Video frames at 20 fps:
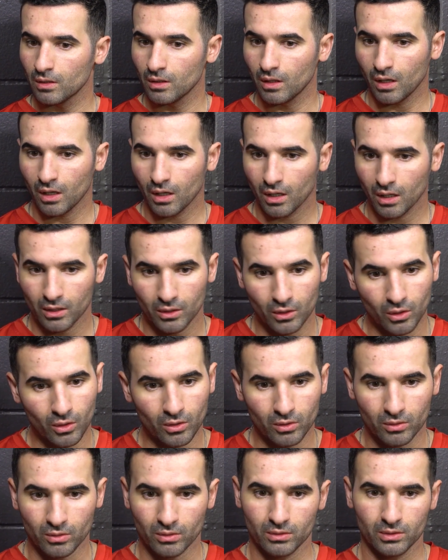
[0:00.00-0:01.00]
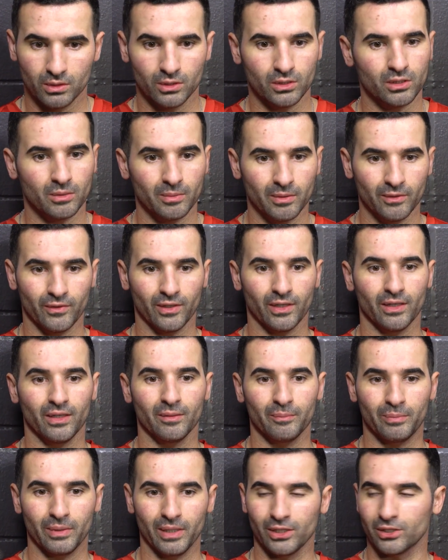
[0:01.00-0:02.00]
No, used to be very
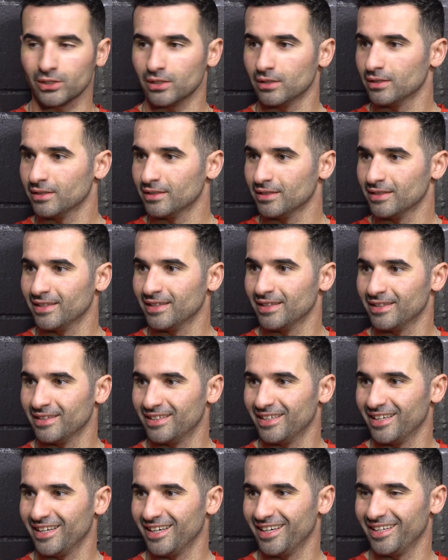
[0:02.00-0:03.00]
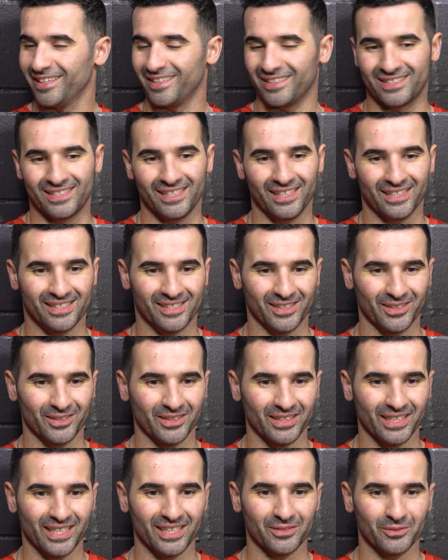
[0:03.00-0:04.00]
impatient. And it
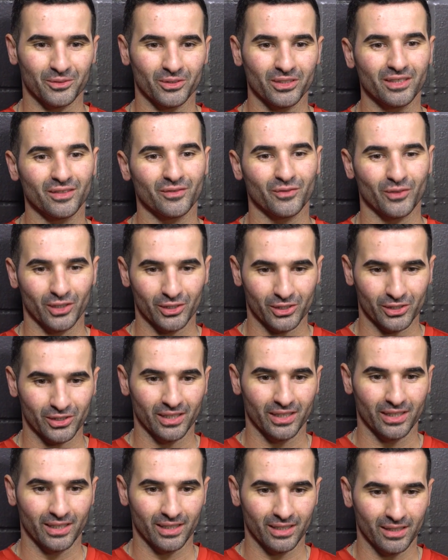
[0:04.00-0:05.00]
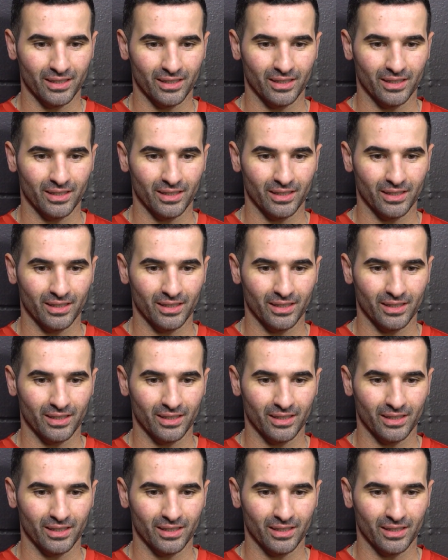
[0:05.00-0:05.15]
certainly gets really frustrating.